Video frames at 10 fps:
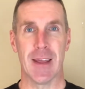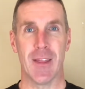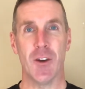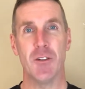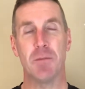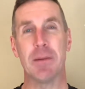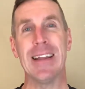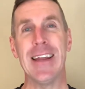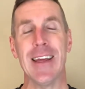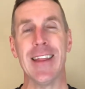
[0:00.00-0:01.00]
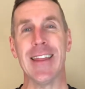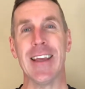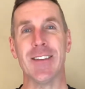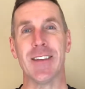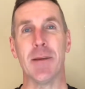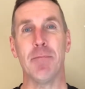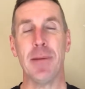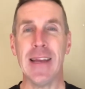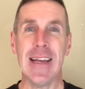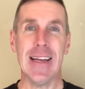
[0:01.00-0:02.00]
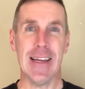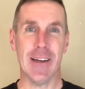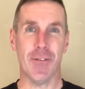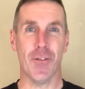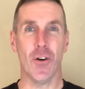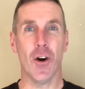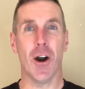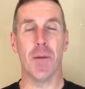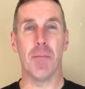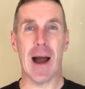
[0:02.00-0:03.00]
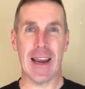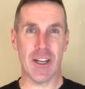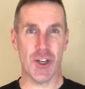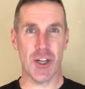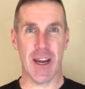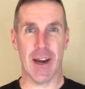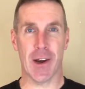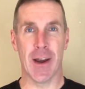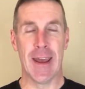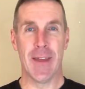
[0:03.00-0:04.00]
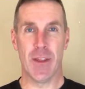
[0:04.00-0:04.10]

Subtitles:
There's plenty of things competing for our mind share